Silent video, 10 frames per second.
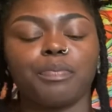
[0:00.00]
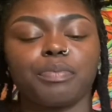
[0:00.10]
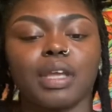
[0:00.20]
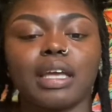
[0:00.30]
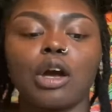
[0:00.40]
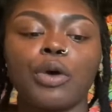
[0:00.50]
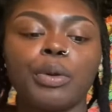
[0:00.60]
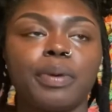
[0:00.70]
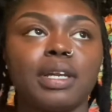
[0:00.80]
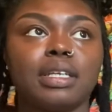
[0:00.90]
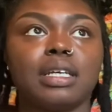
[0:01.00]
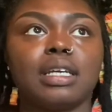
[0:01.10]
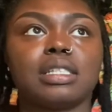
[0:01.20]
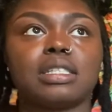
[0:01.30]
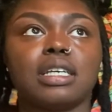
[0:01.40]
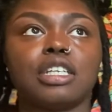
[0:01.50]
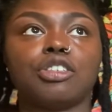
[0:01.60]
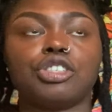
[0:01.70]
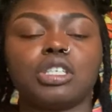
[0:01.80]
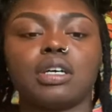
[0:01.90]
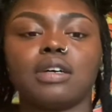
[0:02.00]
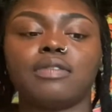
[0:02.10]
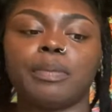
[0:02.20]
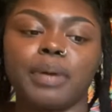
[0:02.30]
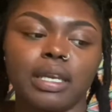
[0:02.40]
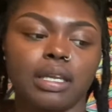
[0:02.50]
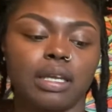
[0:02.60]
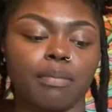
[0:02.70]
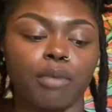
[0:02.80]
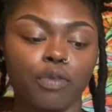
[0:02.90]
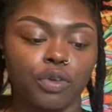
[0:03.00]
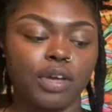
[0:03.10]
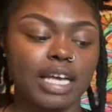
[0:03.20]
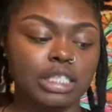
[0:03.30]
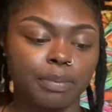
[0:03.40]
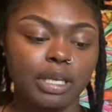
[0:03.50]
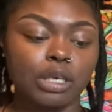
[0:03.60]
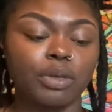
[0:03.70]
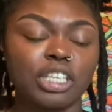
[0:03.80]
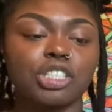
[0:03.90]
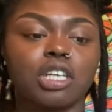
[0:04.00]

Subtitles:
And codependent is the energy of both of you guys depending on each